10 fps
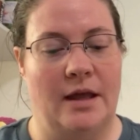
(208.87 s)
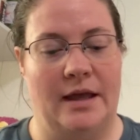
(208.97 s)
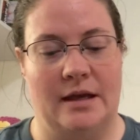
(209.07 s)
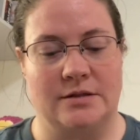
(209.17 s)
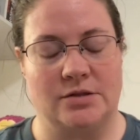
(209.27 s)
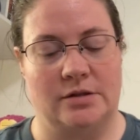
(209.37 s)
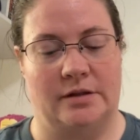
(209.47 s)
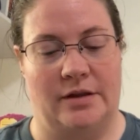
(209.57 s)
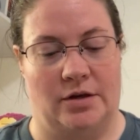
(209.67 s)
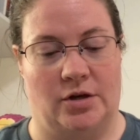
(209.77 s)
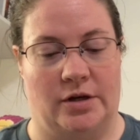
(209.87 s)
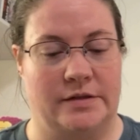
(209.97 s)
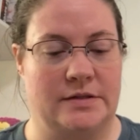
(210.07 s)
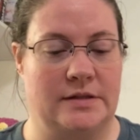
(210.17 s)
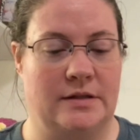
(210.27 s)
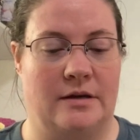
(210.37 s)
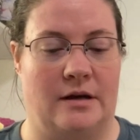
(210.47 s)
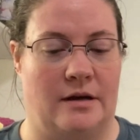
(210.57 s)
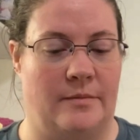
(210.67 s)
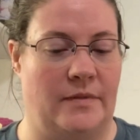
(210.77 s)
And certainly the hooks,
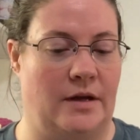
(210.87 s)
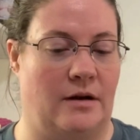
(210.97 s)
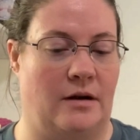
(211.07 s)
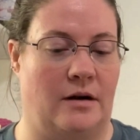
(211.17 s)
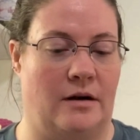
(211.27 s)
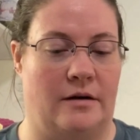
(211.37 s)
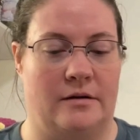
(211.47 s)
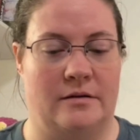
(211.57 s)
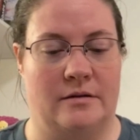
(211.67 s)
there are